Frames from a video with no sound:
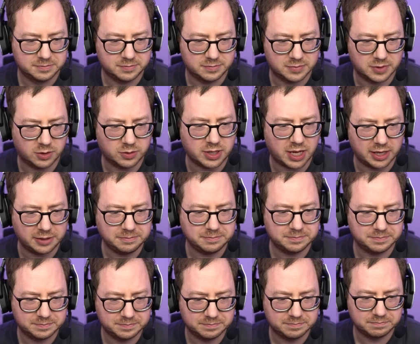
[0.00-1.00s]
Okay,
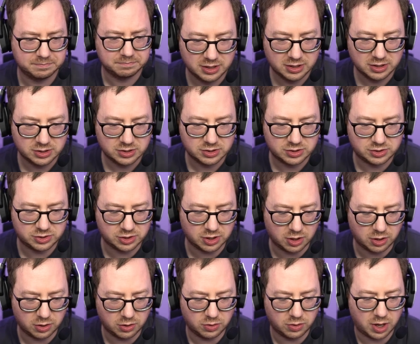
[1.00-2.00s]

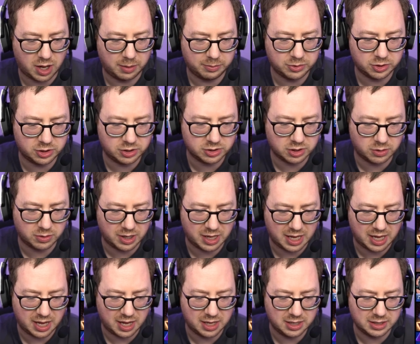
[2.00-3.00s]
so I'm gonna go
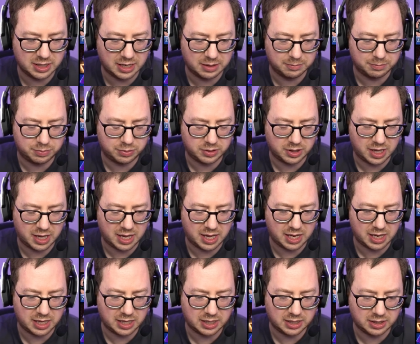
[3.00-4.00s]
ahead and
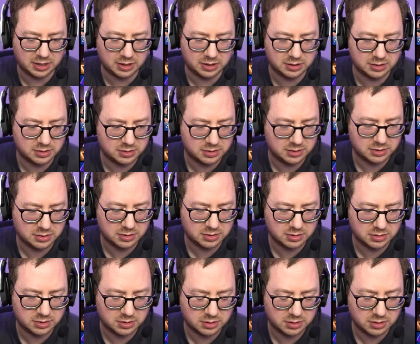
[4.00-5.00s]
play
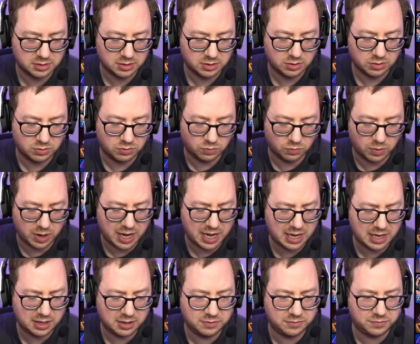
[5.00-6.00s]

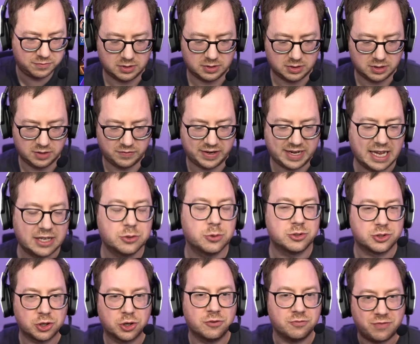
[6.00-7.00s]
Wave. If I can't do a
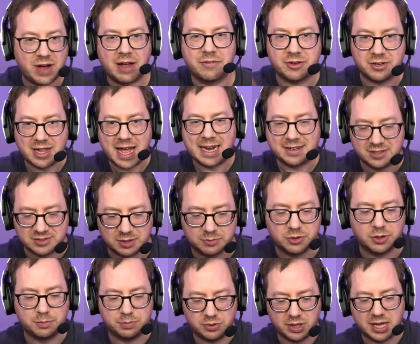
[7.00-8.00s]
turn five Galactus, I'm
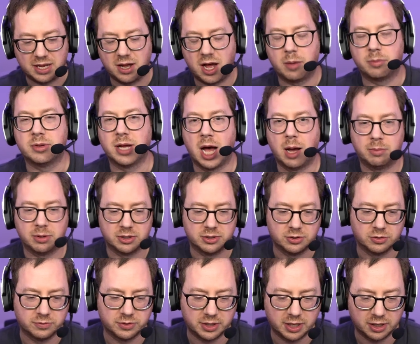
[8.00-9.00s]
gonna play Hobgoblin
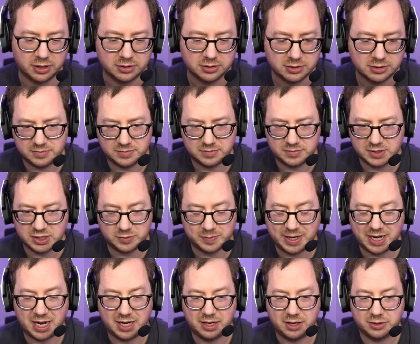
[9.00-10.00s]
over there. This
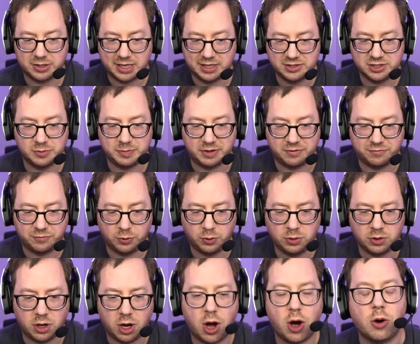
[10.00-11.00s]
may not, okay, he's gonna be
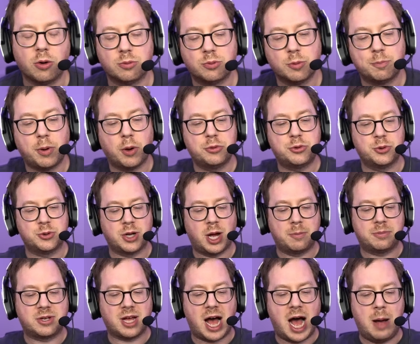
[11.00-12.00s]
full. Oh, we're both doing
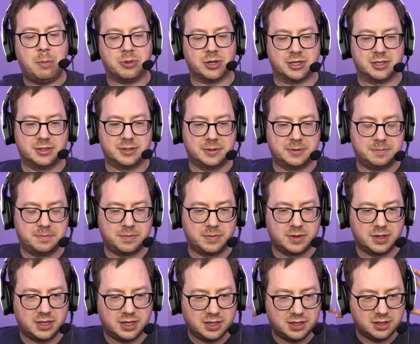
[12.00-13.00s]
Hobgoblin.
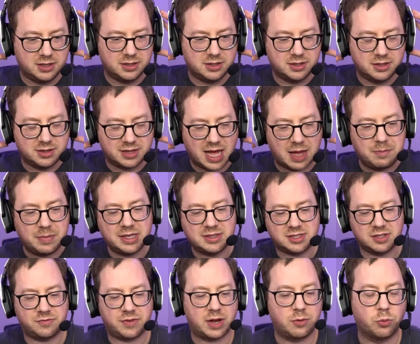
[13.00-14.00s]
That
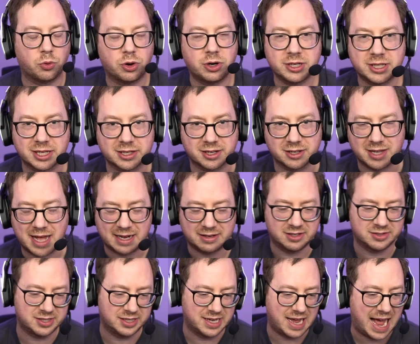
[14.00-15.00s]
means if I were to get
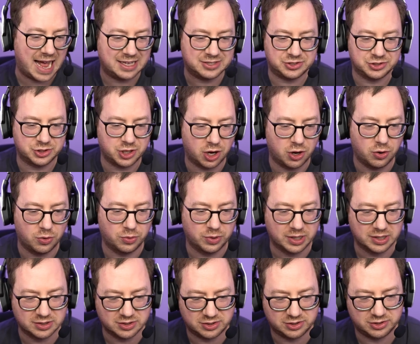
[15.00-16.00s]
Galactus, it has to go
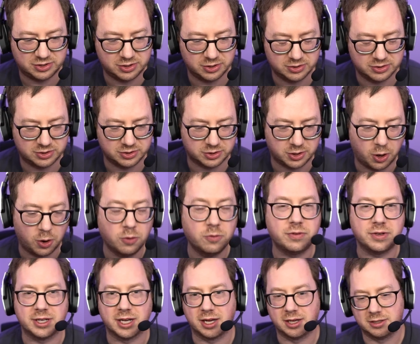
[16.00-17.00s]
in so
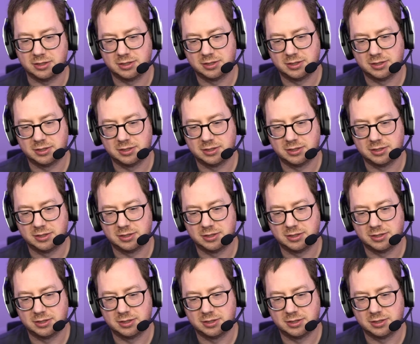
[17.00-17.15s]
Sokovia.